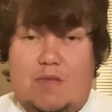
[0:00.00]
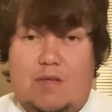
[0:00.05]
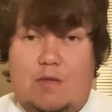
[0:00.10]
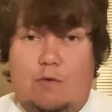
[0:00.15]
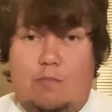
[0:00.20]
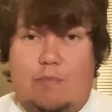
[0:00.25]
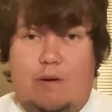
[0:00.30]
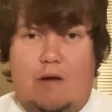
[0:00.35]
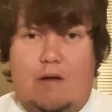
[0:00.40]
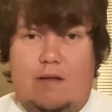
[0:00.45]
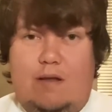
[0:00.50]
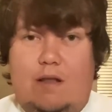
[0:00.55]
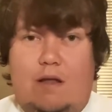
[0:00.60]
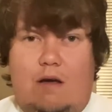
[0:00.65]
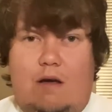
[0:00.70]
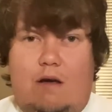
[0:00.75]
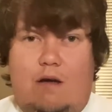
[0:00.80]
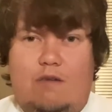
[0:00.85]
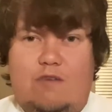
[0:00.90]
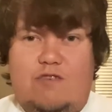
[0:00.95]
by and
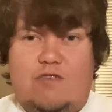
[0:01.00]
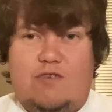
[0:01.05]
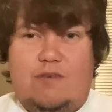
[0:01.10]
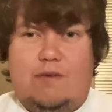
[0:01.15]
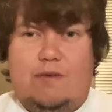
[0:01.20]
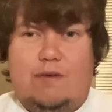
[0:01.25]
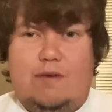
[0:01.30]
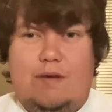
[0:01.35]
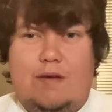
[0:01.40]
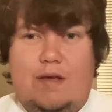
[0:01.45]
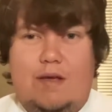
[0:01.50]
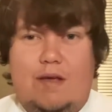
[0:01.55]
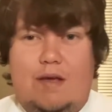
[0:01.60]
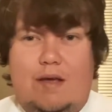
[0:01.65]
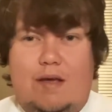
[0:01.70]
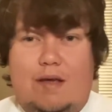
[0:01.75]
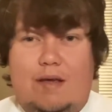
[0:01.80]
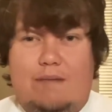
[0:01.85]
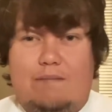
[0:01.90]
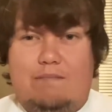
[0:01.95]
large,
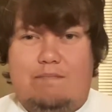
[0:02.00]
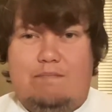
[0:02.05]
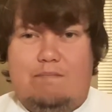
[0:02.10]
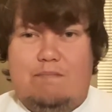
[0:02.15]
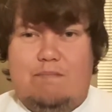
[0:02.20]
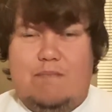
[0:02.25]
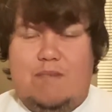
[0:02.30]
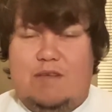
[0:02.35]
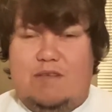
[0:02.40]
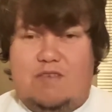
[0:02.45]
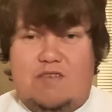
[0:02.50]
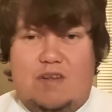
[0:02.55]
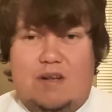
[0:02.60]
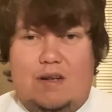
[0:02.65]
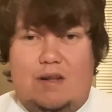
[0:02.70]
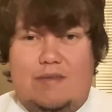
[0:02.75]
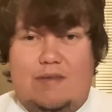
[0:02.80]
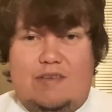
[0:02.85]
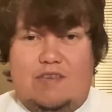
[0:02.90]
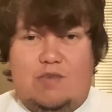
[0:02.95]
it stayed
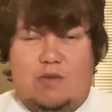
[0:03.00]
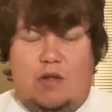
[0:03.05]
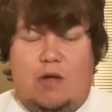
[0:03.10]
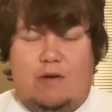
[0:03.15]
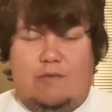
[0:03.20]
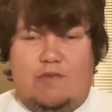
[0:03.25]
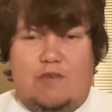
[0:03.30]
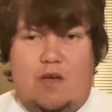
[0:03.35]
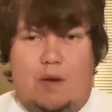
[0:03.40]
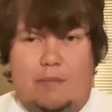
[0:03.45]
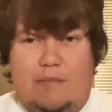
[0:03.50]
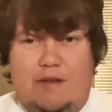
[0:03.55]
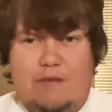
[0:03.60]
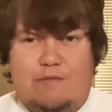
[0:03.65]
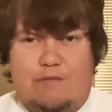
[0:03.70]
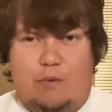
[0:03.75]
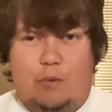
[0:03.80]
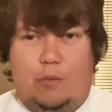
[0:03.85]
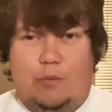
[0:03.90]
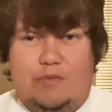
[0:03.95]
like that till half time, and it
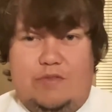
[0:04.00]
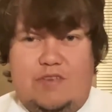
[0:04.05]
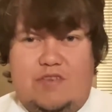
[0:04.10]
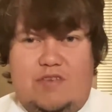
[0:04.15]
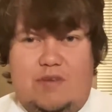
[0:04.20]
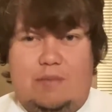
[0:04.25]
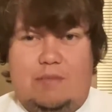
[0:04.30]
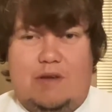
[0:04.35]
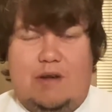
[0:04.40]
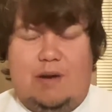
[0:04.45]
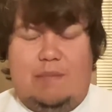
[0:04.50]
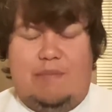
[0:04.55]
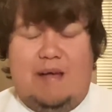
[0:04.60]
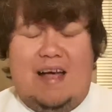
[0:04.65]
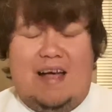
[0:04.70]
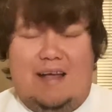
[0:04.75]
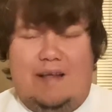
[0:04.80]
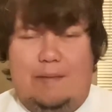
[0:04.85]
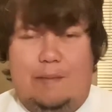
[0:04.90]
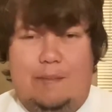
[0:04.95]
followed the same kind of
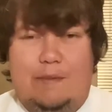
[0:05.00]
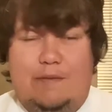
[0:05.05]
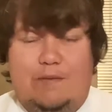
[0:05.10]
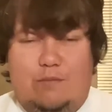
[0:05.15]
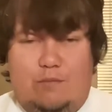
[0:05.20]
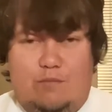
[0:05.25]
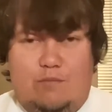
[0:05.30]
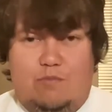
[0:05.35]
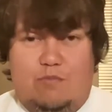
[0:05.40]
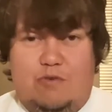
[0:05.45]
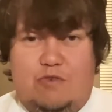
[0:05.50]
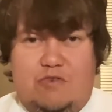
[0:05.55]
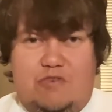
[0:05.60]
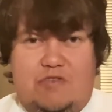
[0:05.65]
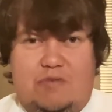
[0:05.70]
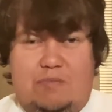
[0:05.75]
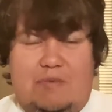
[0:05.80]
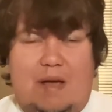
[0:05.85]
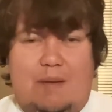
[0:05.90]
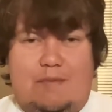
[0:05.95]
pattern. We just
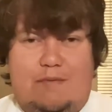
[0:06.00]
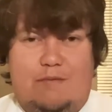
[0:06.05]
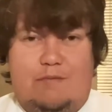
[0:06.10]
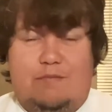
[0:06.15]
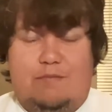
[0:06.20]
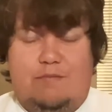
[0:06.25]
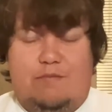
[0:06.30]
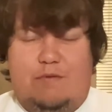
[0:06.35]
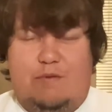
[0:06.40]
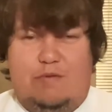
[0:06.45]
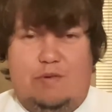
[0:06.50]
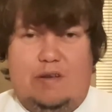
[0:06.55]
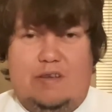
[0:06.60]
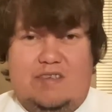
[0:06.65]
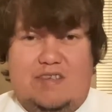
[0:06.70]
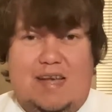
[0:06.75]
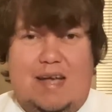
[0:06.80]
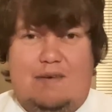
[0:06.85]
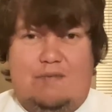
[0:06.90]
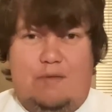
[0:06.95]
seemed to have for Villa
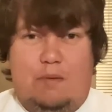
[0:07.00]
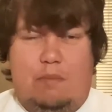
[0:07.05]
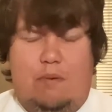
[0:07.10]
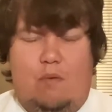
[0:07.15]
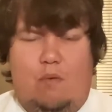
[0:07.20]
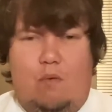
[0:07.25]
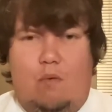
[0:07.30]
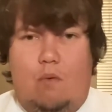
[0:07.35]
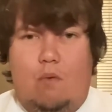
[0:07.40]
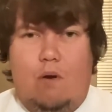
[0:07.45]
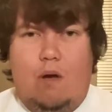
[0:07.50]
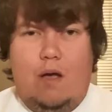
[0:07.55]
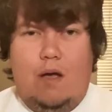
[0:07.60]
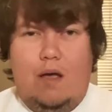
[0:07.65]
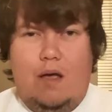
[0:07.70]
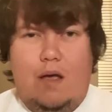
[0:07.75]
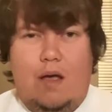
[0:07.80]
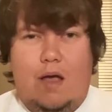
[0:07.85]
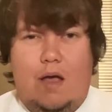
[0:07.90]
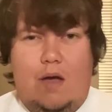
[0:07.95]
to have the ball.
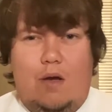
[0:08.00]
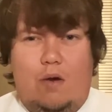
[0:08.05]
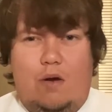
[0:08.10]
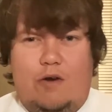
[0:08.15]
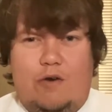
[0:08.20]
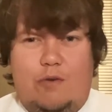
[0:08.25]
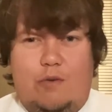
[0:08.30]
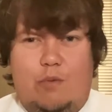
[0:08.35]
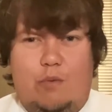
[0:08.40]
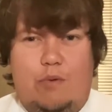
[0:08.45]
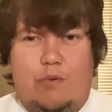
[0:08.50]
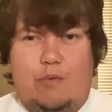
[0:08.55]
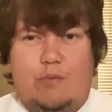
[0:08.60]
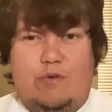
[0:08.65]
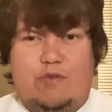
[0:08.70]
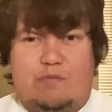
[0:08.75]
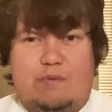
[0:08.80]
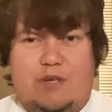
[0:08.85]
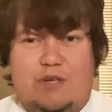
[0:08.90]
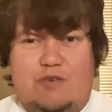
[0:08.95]
I don't know whether it
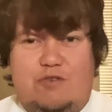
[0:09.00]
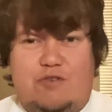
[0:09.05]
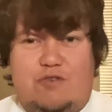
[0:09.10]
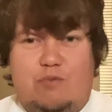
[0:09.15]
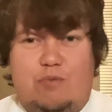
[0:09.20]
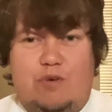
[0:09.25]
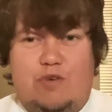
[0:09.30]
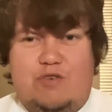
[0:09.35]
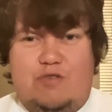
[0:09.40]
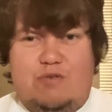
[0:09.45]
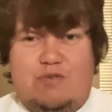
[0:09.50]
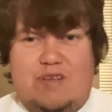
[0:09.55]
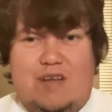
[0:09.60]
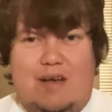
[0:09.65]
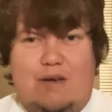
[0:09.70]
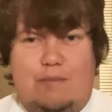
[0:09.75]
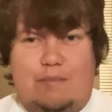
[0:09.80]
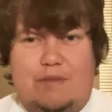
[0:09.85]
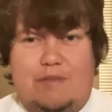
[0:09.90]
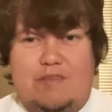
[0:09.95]
was because Grealish was
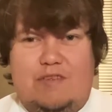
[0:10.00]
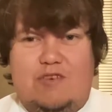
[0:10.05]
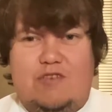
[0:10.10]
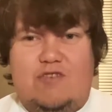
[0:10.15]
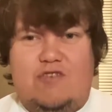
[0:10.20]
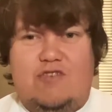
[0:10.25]
out, but Villa